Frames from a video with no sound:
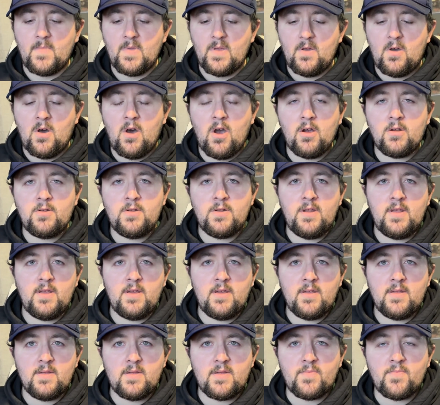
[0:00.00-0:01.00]

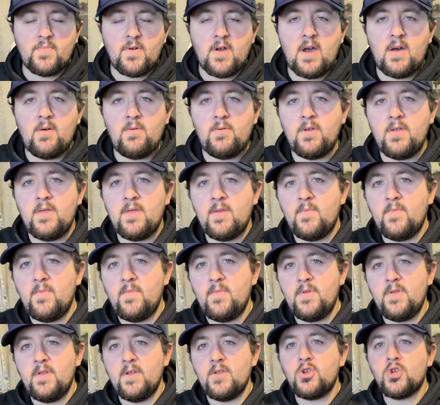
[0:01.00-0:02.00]
Hardening is probably
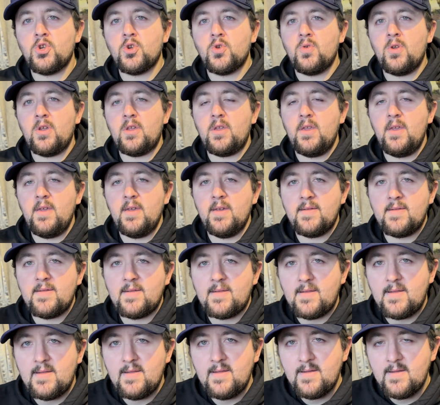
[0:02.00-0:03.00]
the
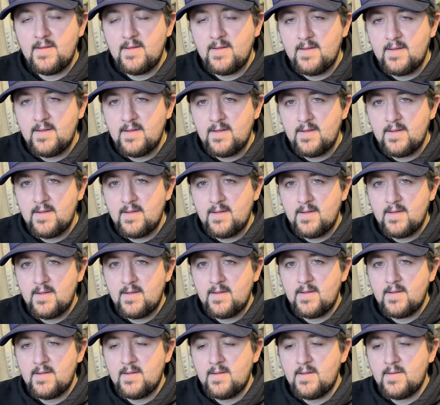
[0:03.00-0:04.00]
trickiest
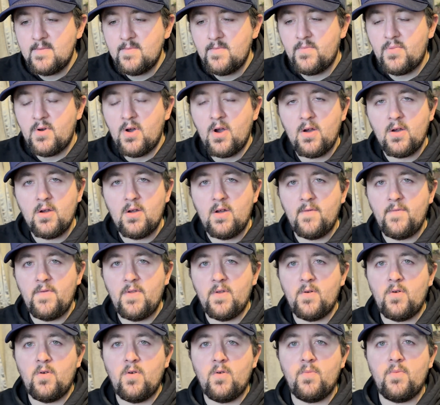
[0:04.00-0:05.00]
part of the
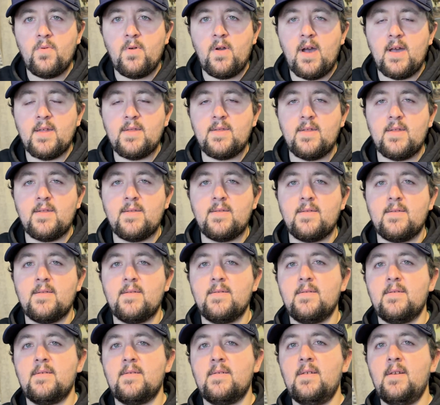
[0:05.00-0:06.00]
whole process.
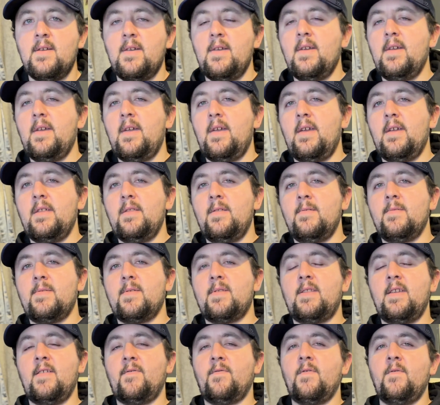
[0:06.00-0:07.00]
And there's
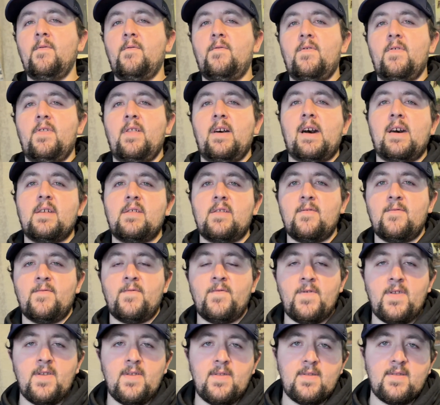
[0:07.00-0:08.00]
different
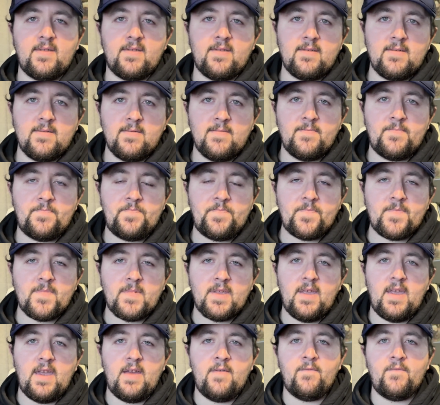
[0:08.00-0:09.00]
philosophies
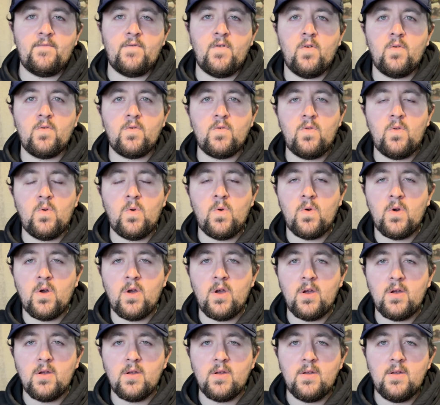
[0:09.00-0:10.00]
and
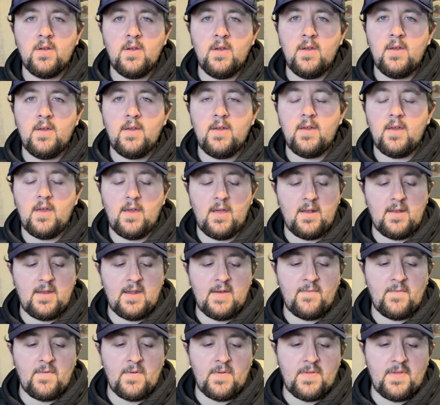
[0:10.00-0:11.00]
folklore and
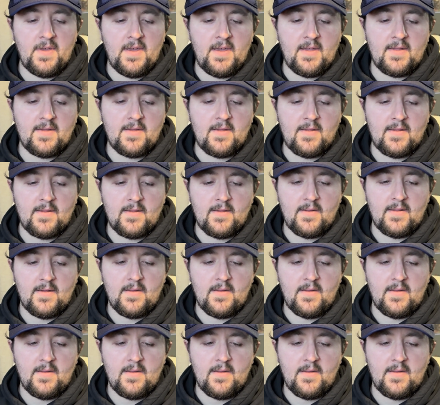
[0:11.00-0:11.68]
different things.